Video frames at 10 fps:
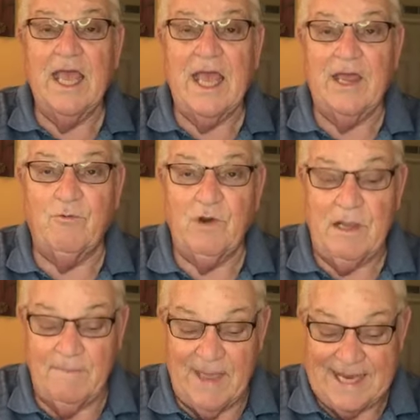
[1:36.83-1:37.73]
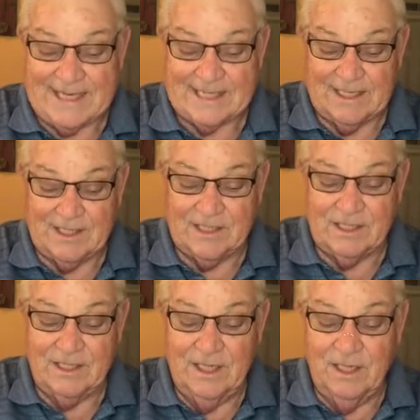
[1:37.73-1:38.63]
and remakes
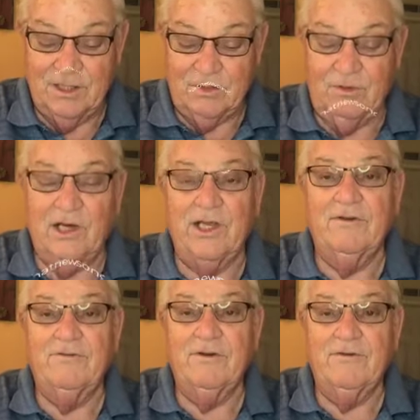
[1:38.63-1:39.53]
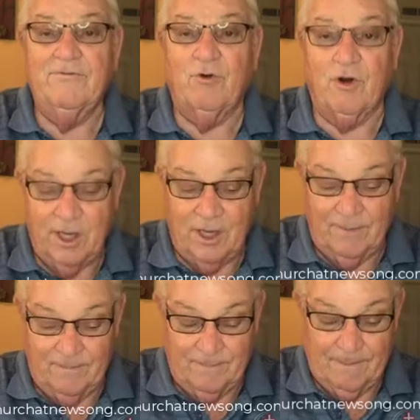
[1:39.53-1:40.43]
us to live for
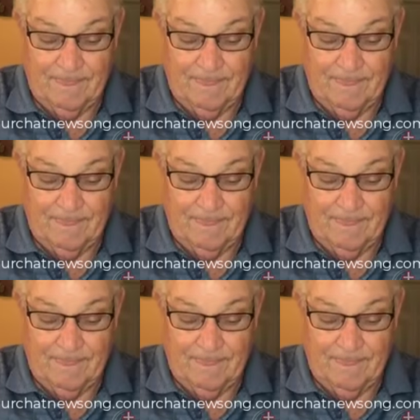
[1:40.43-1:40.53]
Him.